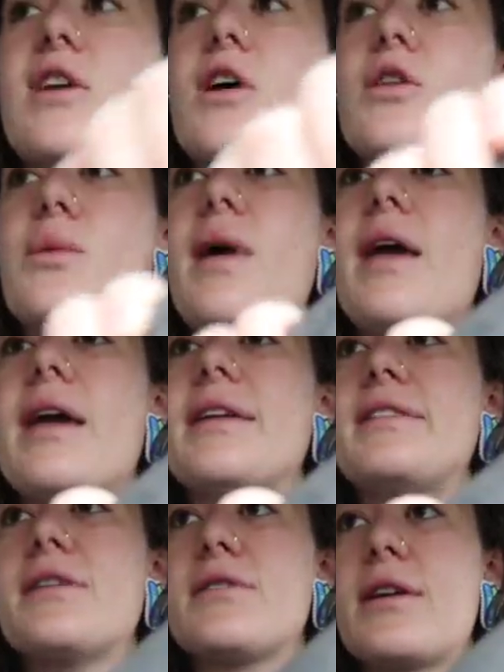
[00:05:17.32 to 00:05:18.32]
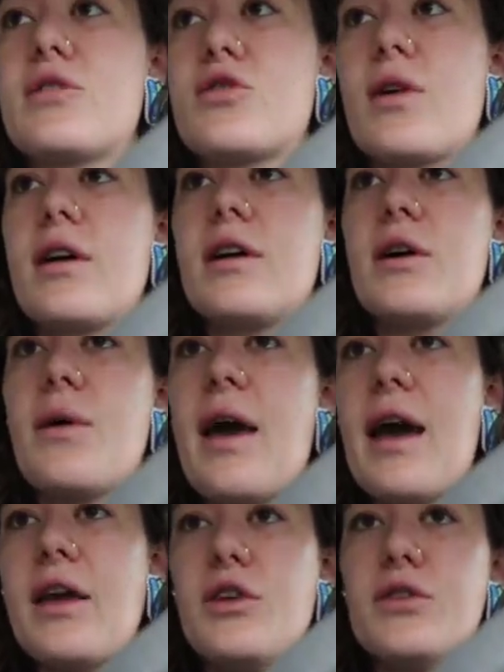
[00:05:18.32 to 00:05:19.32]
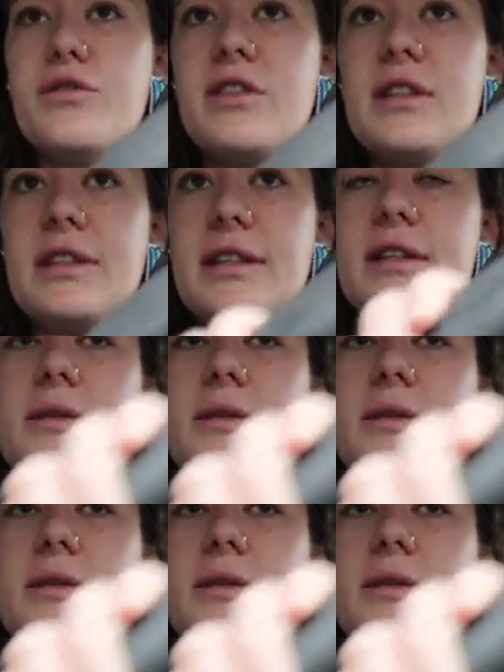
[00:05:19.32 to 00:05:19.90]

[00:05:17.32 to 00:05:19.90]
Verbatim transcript: all the way downtown Toronto at U of T.